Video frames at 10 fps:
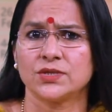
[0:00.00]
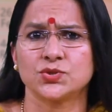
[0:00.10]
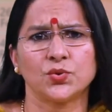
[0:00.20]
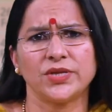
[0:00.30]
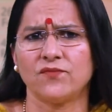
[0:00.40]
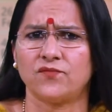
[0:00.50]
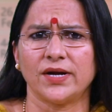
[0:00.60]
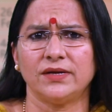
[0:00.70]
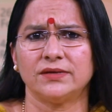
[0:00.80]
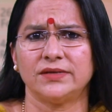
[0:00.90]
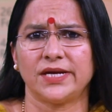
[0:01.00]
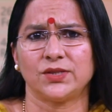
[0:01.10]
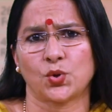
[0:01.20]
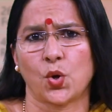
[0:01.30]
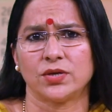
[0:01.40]
so they wondered
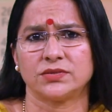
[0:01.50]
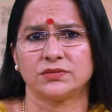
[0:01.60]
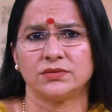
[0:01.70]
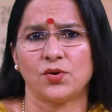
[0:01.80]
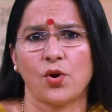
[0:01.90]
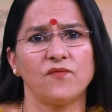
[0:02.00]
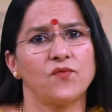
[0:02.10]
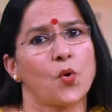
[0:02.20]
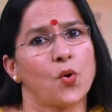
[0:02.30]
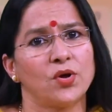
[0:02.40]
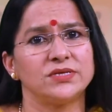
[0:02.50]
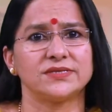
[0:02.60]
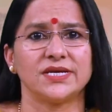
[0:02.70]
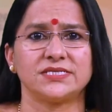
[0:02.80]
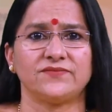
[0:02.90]
and thought of
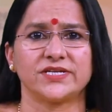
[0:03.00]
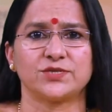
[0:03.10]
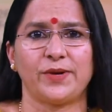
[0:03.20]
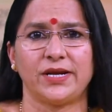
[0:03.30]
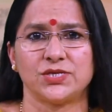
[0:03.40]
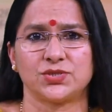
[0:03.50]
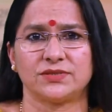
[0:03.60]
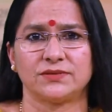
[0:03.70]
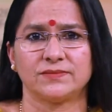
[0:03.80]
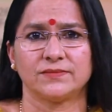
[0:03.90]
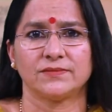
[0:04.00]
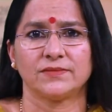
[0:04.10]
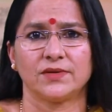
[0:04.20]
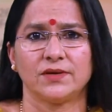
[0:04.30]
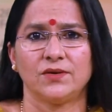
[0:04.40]
alternative explanation.
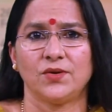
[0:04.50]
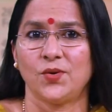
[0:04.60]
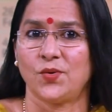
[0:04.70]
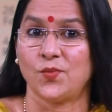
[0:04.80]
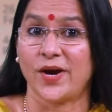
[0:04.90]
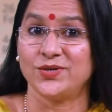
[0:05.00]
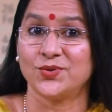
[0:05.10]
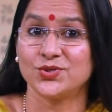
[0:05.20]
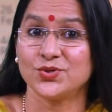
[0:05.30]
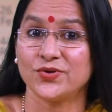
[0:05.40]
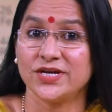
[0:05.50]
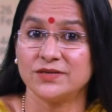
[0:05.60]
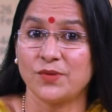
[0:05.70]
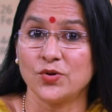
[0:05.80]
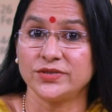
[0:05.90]
Why don't you
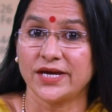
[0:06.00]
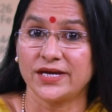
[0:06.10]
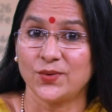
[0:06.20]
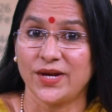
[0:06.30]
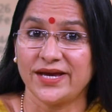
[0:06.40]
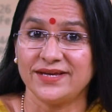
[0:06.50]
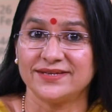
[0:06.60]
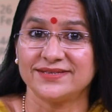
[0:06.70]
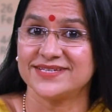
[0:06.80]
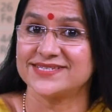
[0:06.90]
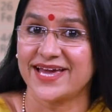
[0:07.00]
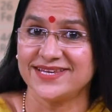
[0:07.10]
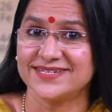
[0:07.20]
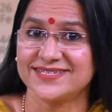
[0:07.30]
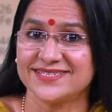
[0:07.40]
read about Kekulé, the
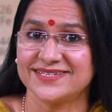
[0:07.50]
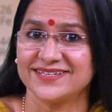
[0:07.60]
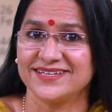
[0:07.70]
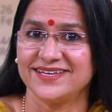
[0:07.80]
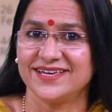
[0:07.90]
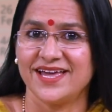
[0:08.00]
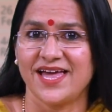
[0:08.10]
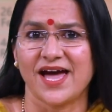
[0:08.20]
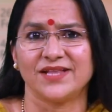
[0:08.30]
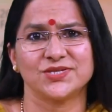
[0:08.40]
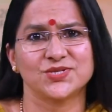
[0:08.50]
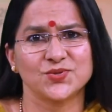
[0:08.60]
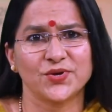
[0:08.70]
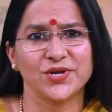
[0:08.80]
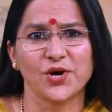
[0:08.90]
scientist, and the
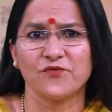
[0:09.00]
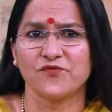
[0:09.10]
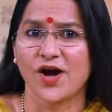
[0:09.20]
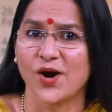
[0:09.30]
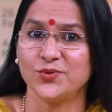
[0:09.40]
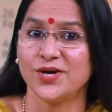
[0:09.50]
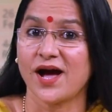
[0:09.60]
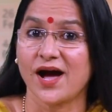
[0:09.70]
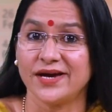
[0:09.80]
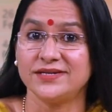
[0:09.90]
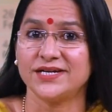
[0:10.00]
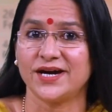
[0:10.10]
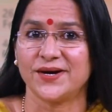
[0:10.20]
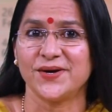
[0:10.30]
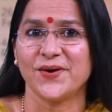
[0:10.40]
story of how the
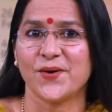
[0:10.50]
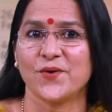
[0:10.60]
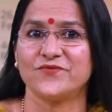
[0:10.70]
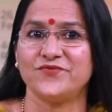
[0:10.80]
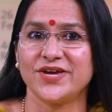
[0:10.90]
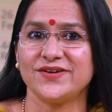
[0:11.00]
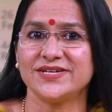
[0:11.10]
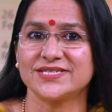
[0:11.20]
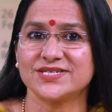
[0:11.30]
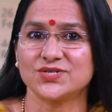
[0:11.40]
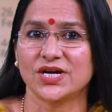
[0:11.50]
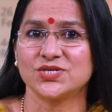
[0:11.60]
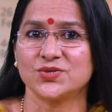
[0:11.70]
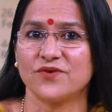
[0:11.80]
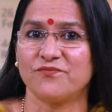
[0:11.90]
idea of various
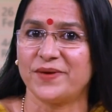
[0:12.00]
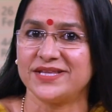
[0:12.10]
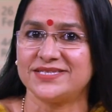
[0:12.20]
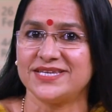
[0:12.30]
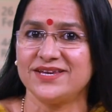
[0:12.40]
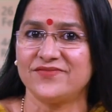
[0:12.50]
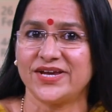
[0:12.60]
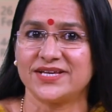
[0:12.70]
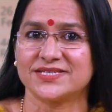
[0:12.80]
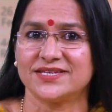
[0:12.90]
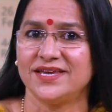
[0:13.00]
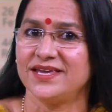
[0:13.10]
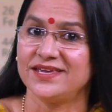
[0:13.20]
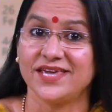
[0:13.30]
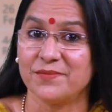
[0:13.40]
structure of benzene rings
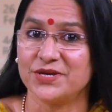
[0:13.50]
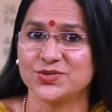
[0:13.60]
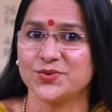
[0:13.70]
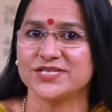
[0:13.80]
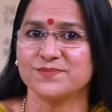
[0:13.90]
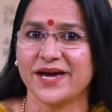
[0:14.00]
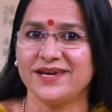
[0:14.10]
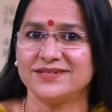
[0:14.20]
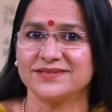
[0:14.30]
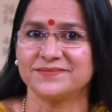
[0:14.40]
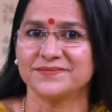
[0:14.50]
came into his mind?